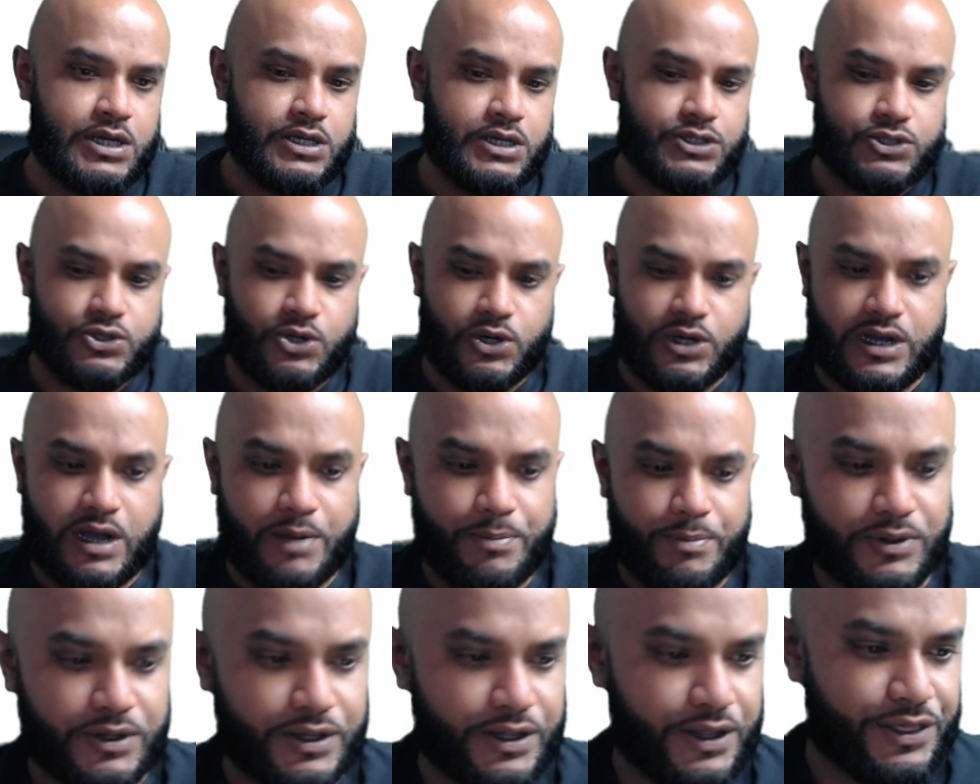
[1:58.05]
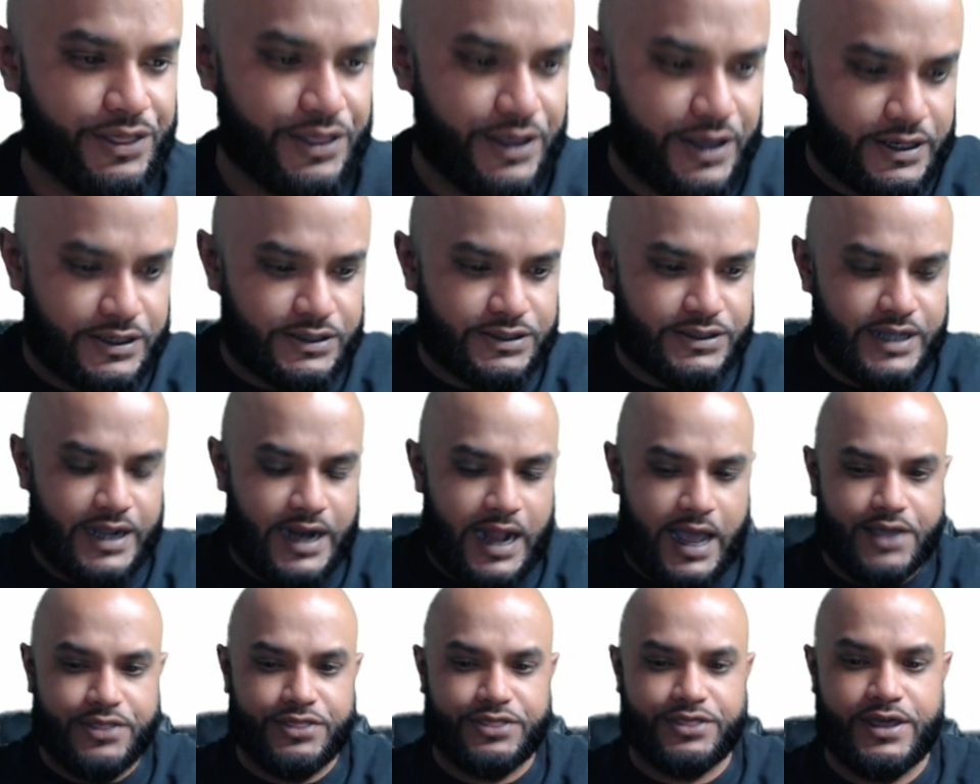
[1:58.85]
so a couple of the things that
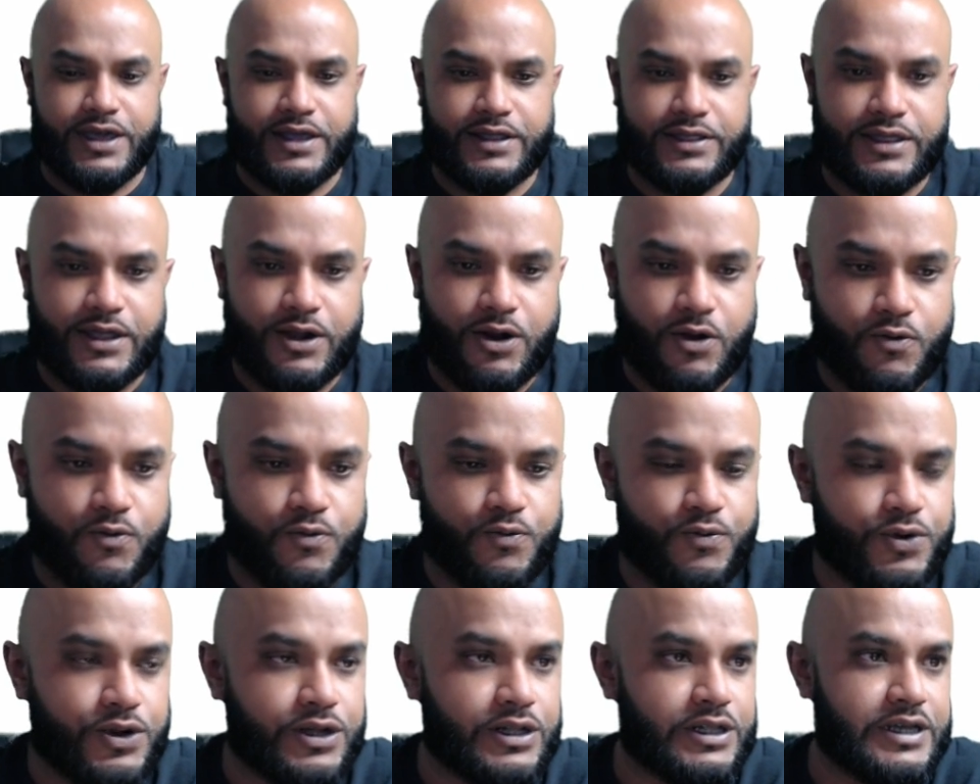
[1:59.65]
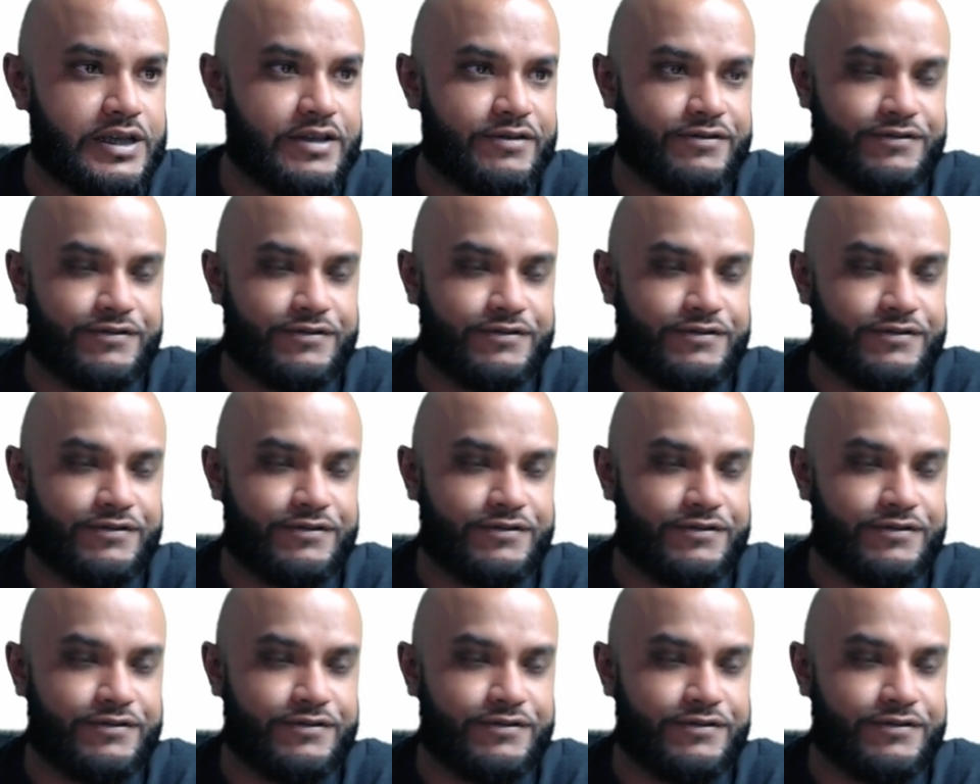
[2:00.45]
I think that are really